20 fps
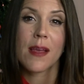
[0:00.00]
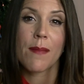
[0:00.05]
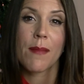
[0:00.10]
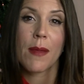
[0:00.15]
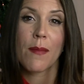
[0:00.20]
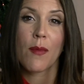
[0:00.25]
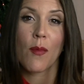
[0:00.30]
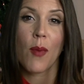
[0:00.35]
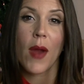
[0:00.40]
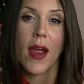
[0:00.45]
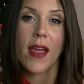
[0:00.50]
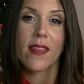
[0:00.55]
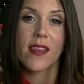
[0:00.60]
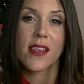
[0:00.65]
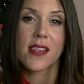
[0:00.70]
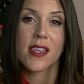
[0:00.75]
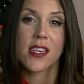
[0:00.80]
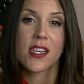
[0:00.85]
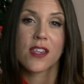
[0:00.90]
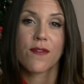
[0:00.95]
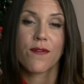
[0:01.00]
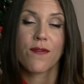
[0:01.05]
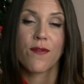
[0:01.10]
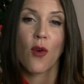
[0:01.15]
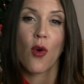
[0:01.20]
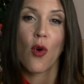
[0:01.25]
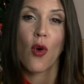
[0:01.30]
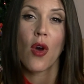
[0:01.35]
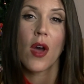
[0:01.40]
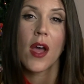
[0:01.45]
Some people break these into
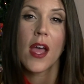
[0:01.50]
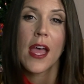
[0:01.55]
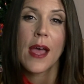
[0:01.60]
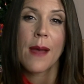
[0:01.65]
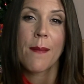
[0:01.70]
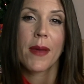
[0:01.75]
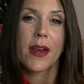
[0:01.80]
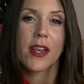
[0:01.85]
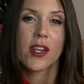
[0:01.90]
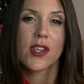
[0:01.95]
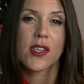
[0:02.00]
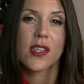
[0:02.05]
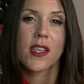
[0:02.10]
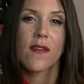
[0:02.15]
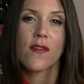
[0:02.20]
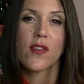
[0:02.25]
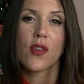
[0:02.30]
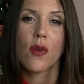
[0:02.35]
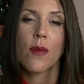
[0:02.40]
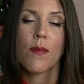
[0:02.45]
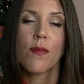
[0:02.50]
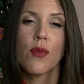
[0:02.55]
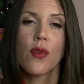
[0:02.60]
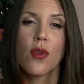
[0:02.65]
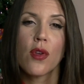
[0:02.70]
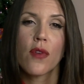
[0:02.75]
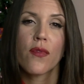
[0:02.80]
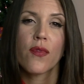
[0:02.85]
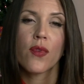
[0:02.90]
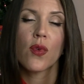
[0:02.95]
four, but it just gives you a
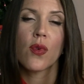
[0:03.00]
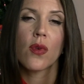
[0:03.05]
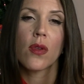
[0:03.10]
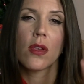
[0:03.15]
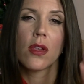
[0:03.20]
beautiful,